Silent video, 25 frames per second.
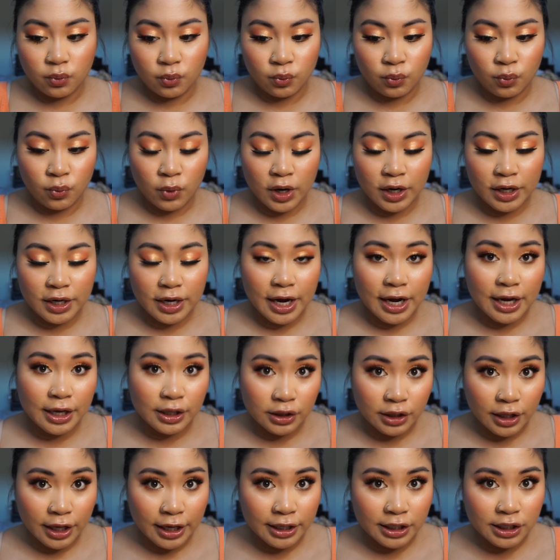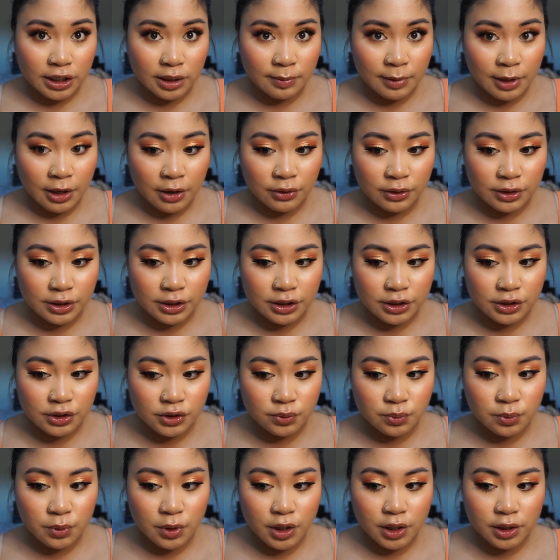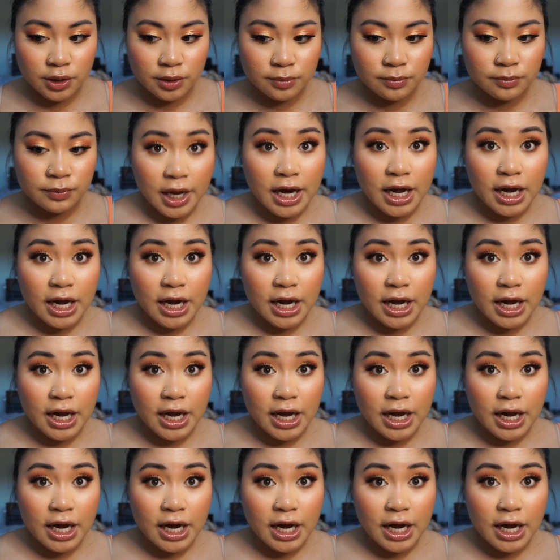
what I like about each one.